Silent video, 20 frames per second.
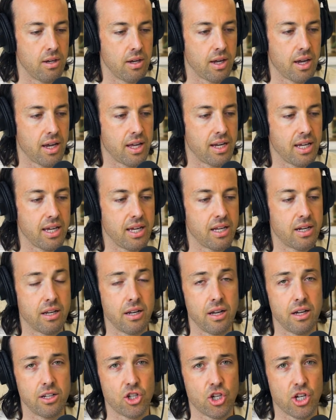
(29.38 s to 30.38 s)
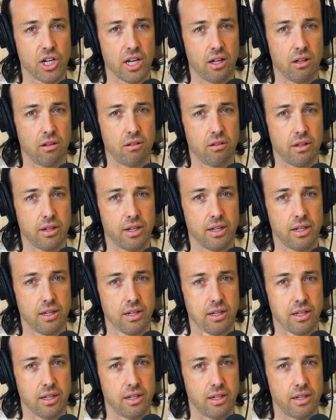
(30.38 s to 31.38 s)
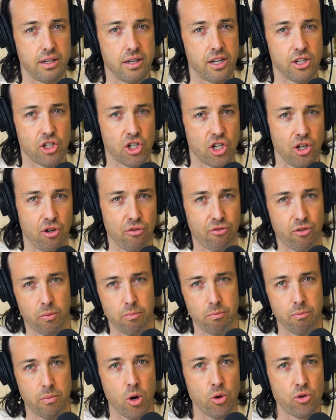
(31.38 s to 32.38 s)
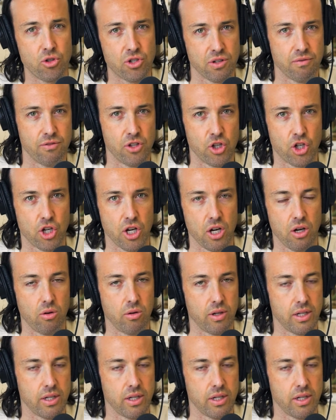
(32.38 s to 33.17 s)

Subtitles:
And in a nutshell for most of the show,